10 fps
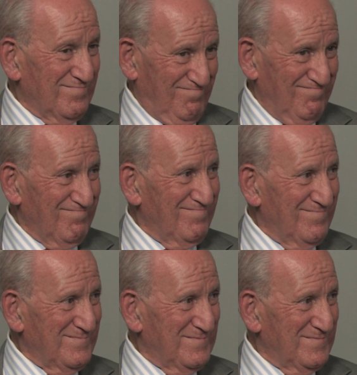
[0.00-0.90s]
So that's how
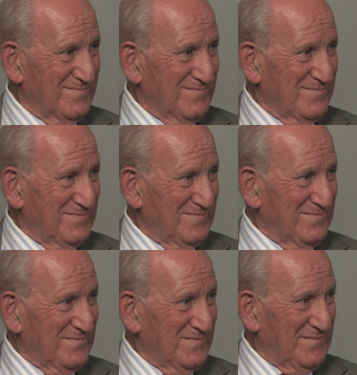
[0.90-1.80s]
you passed on
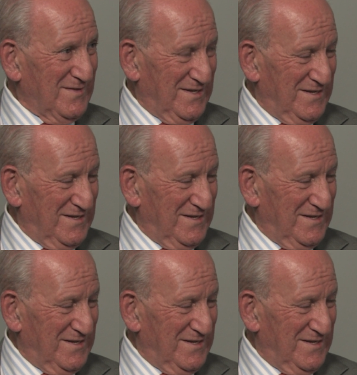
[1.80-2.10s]
the process?